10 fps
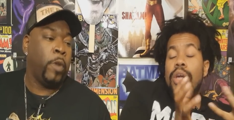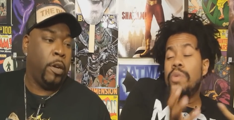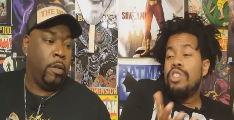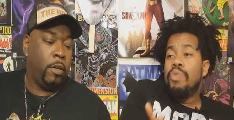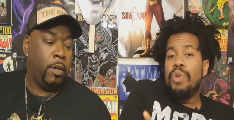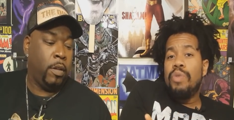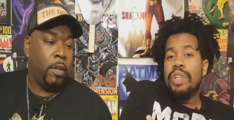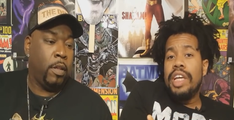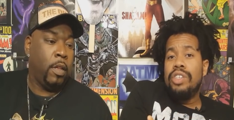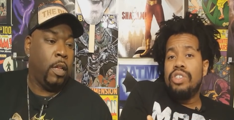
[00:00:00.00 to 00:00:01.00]
Speaker 1: real. He wants a real
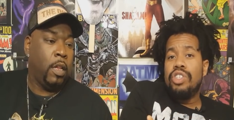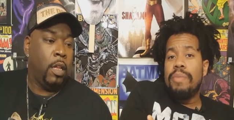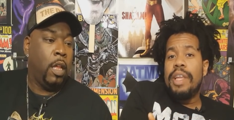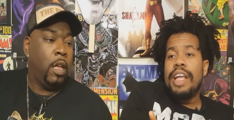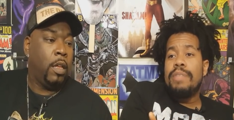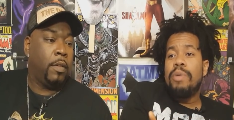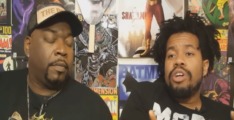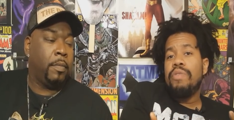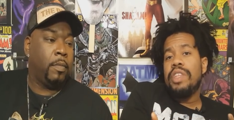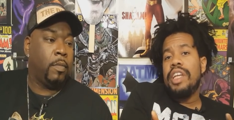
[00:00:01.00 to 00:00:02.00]
relationship, and that's
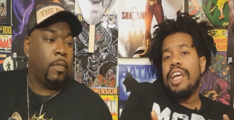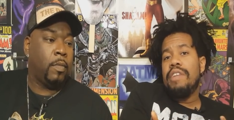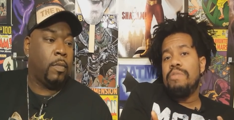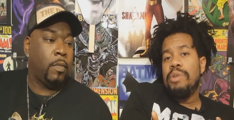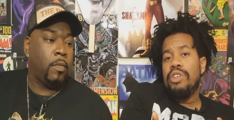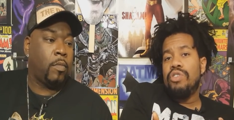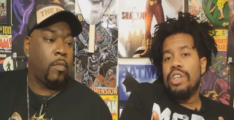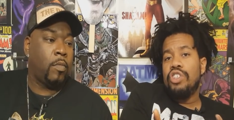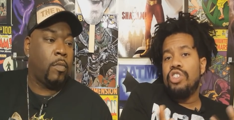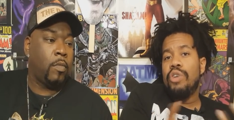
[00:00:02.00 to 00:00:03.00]
part of what the negative spirit is
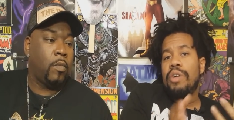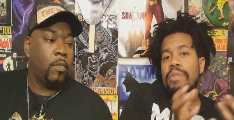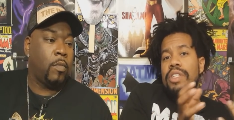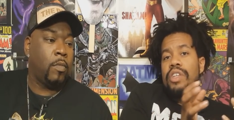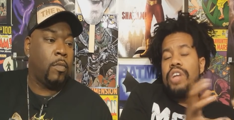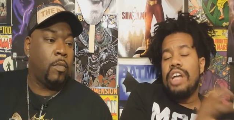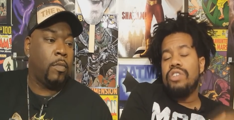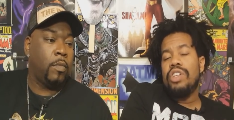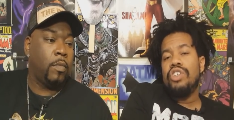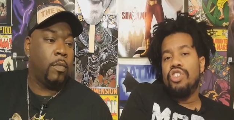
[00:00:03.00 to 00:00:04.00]
trying to show him. Is they're not
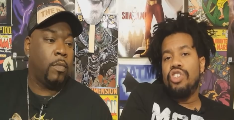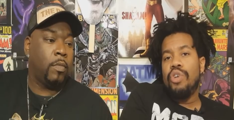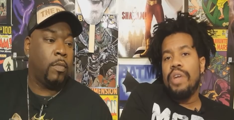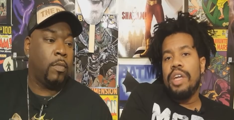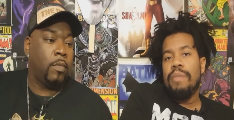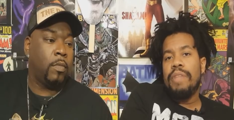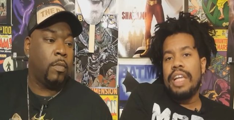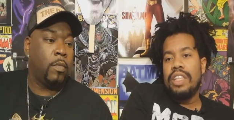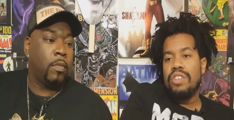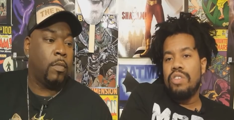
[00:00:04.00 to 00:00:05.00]
trying to just show him
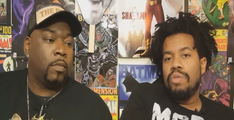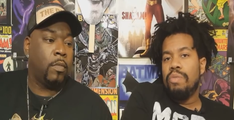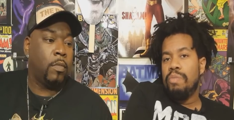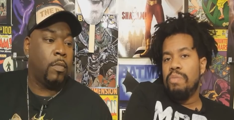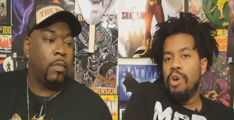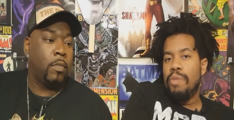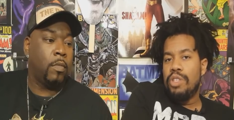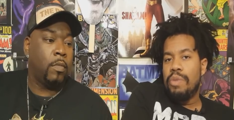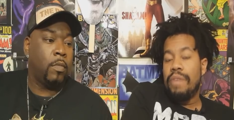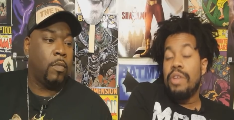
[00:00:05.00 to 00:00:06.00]
like these little
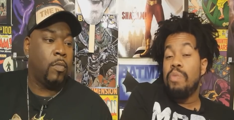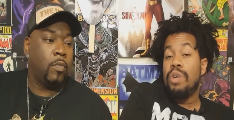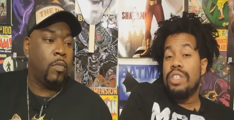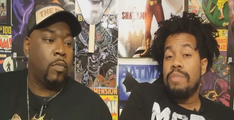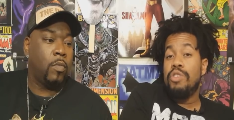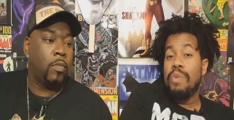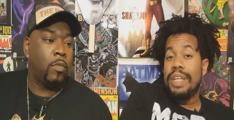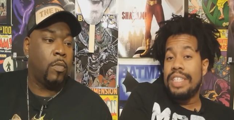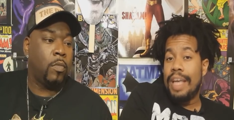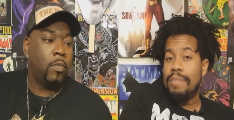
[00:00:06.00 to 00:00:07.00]
moments or whatever. He wants him to
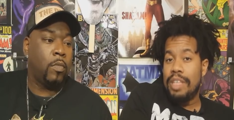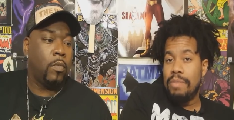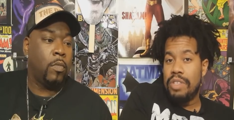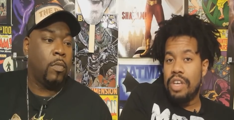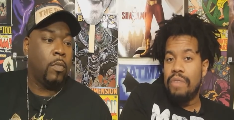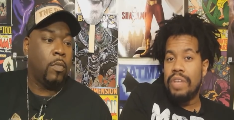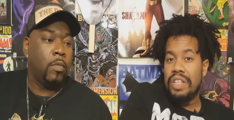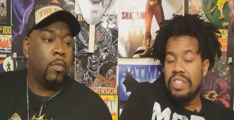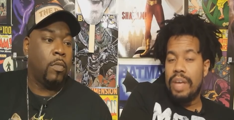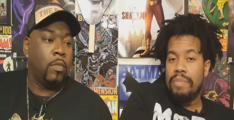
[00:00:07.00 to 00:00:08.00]
accept himself and
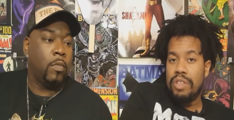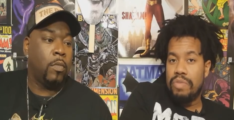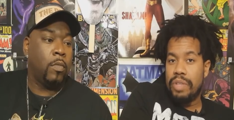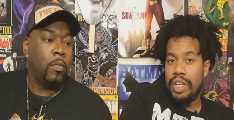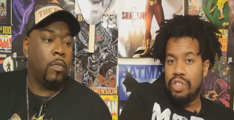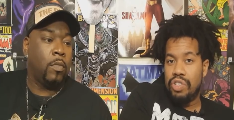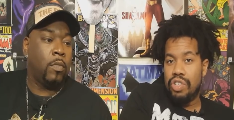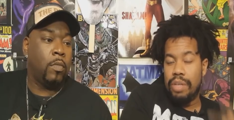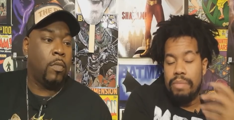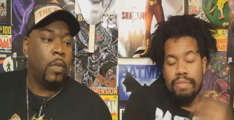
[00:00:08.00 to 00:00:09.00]
accept this
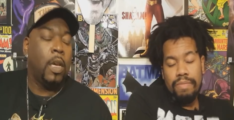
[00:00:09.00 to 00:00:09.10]
relationship.